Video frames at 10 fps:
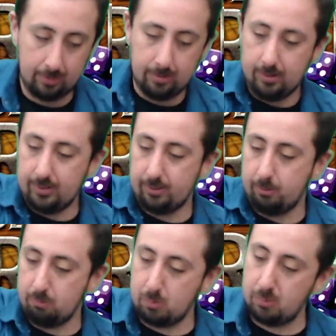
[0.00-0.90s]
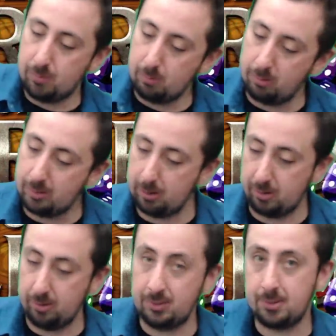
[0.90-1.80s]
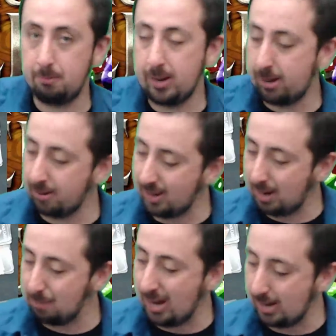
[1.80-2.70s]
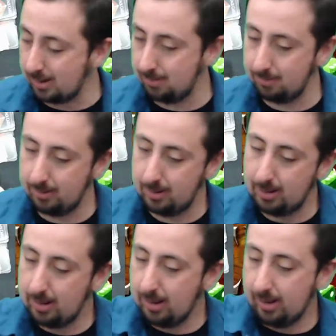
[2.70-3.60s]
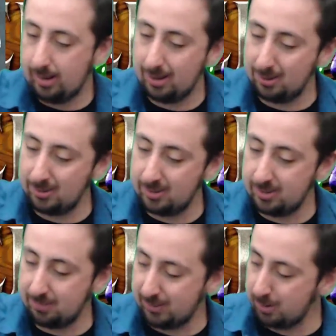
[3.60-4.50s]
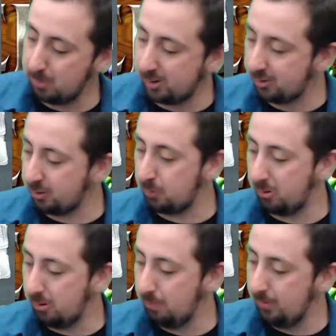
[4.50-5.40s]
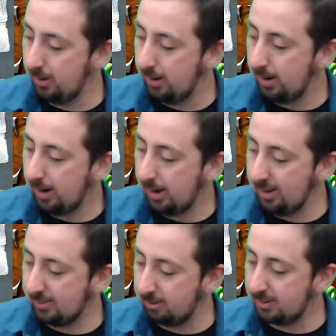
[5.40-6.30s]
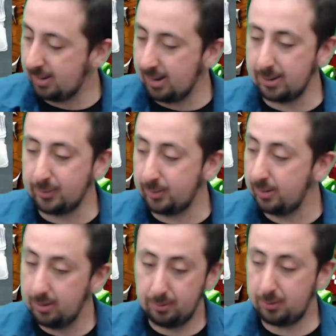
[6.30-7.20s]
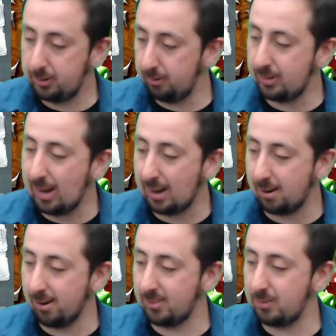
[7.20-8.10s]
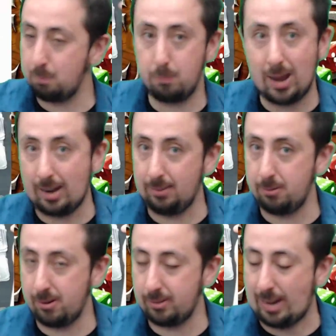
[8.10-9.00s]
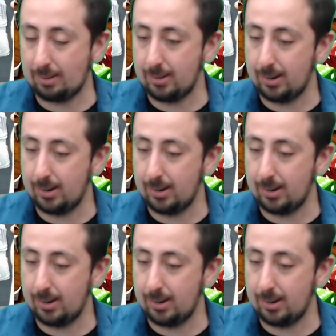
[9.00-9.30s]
So remove the wound tokens, we get our die back. He goes into the defeated monsters pool, and he's going to get us 2 attack cards back into our attack deck.